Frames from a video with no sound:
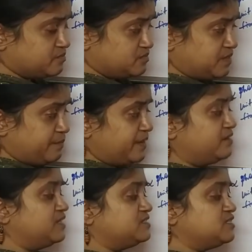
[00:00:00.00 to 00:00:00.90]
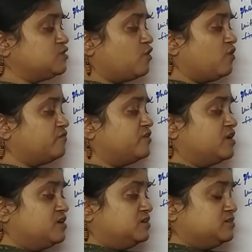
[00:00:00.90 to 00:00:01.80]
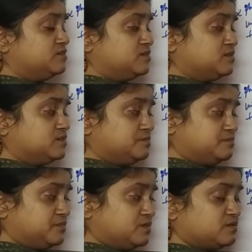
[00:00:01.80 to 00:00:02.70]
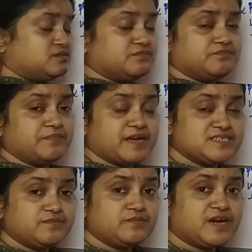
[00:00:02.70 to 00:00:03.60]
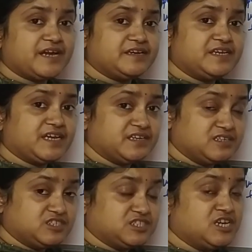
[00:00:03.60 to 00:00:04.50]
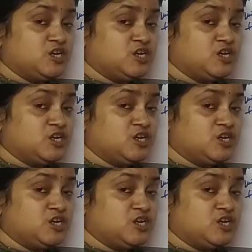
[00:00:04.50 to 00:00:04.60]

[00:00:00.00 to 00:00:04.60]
dependency of the maximum kinetic energy.